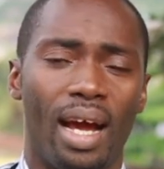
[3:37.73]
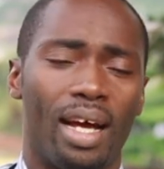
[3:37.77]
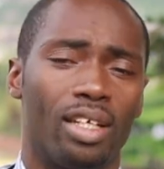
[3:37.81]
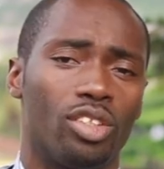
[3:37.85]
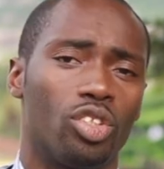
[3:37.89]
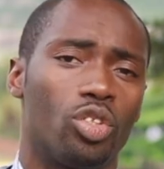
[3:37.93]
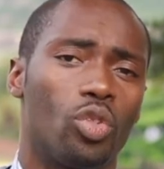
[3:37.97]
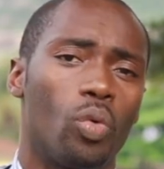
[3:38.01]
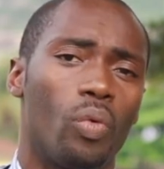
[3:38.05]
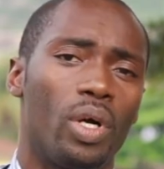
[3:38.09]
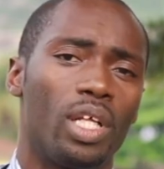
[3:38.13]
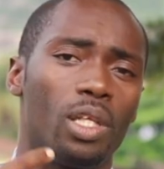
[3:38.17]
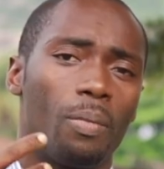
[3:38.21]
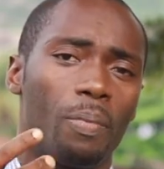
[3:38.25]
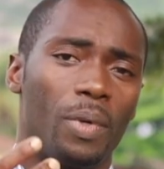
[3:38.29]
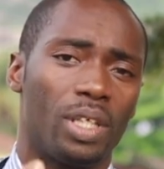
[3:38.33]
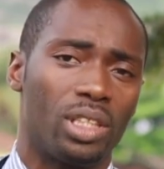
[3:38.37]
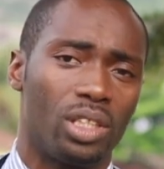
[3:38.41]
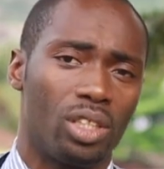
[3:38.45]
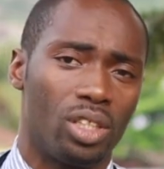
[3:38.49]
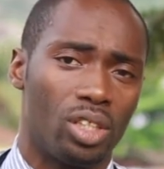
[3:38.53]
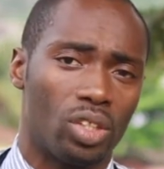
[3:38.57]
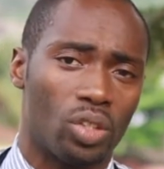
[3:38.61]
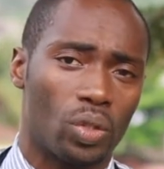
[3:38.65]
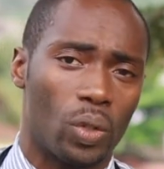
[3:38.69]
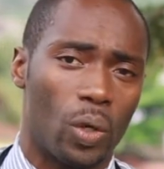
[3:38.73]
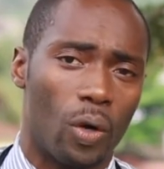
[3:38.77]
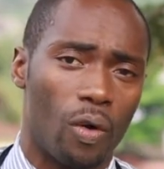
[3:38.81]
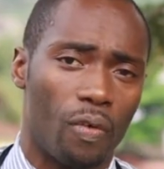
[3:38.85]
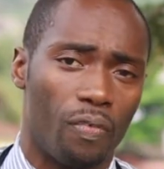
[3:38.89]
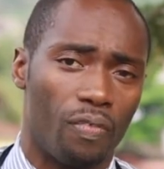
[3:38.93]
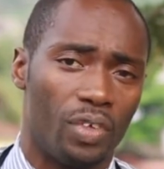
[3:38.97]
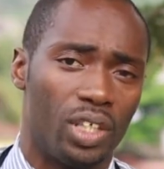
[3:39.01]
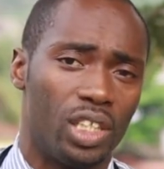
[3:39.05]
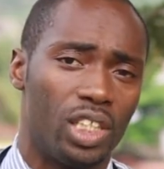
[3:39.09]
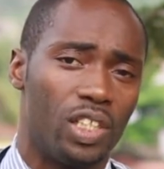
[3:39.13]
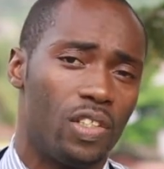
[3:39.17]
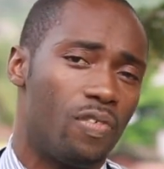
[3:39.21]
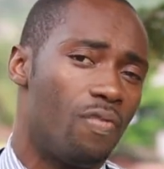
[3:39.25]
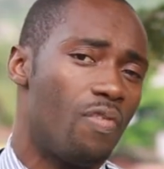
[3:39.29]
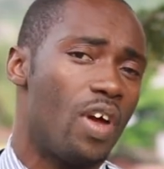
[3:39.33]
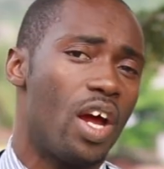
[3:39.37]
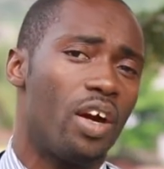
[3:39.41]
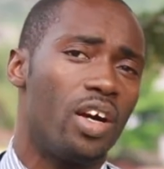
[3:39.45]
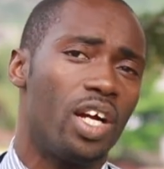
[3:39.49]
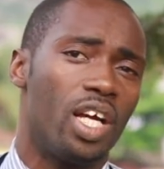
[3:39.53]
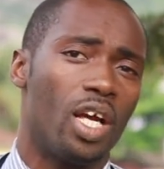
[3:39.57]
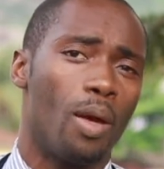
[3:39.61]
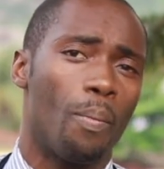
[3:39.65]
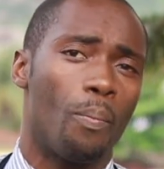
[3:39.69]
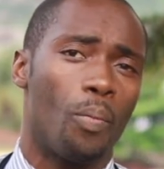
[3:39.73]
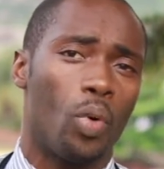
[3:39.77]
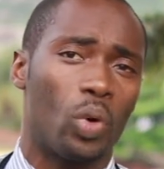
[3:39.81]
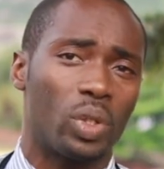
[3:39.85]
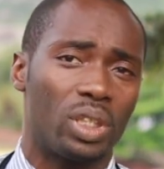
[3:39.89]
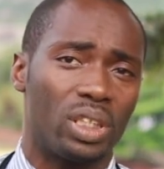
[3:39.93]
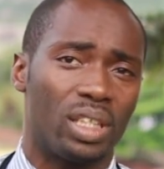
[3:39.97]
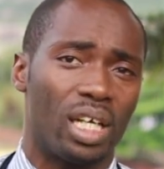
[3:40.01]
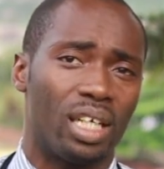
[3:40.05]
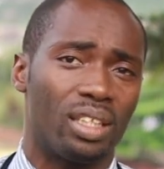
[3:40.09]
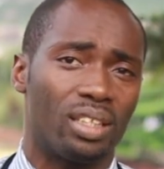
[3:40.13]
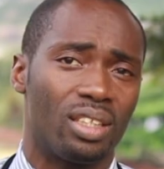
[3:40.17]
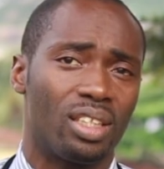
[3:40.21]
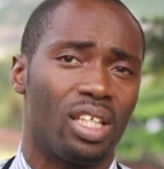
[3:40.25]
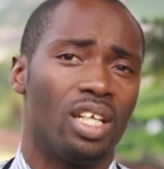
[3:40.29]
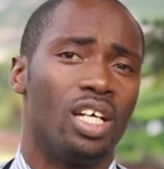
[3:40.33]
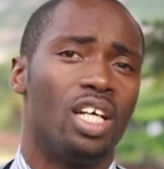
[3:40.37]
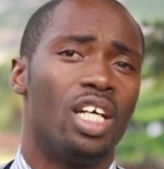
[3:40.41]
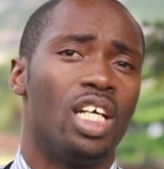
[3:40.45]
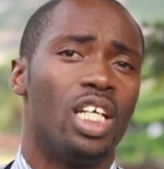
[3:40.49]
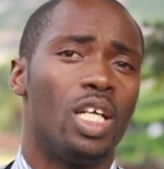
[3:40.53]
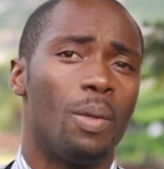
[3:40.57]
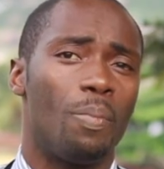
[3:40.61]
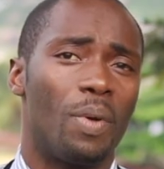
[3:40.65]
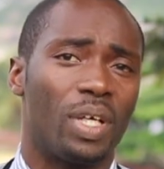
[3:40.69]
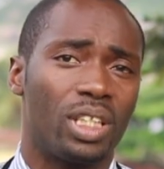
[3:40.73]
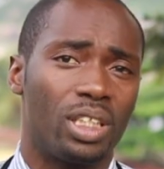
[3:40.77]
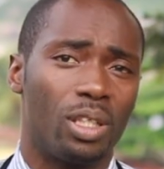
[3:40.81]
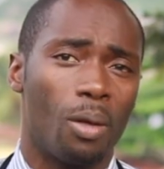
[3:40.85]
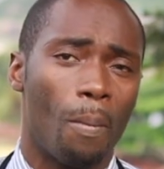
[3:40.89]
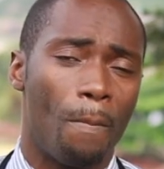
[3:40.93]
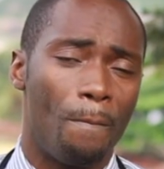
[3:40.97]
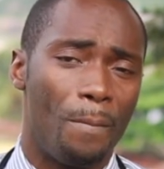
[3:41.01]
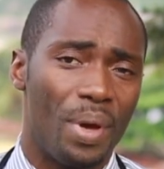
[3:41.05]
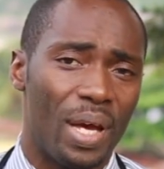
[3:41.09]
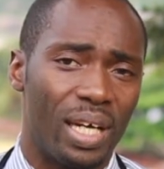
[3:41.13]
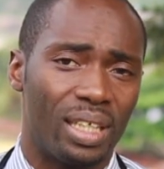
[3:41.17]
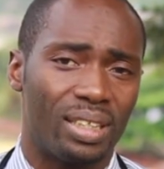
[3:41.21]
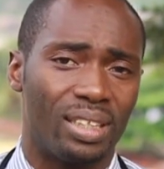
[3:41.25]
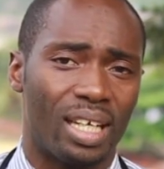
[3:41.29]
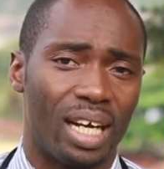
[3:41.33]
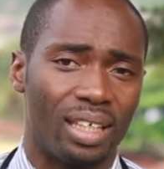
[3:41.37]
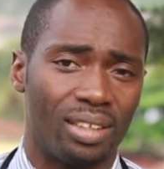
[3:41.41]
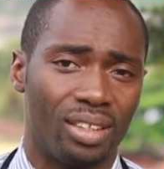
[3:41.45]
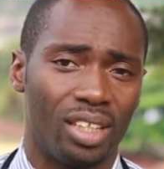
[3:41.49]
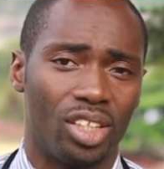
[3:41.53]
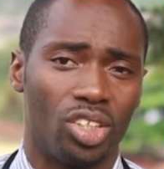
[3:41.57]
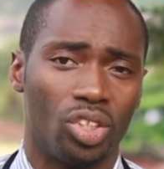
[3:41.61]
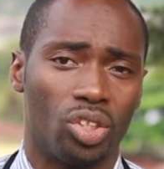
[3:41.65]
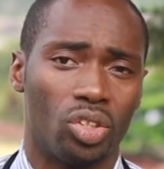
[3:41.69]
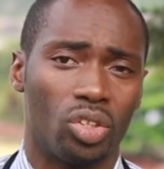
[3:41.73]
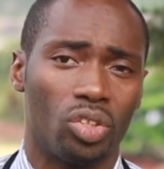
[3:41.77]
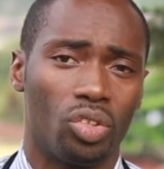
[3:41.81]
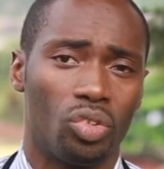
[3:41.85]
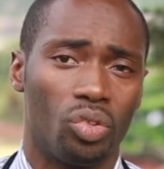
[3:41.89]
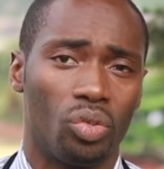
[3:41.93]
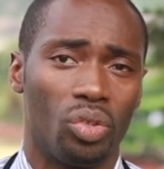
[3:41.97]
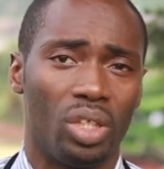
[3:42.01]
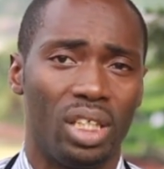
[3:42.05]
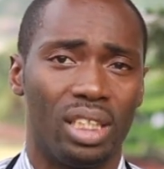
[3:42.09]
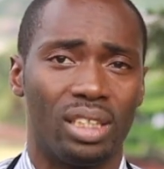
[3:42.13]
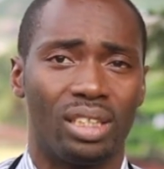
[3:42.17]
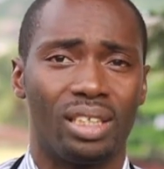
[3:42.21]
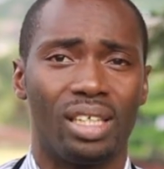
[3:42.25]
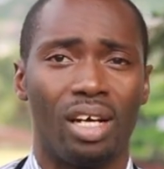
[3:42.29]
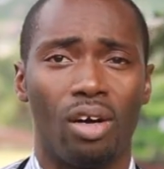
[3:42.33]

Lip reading: And so when the person is coughing, it's very important the person pays attention to it.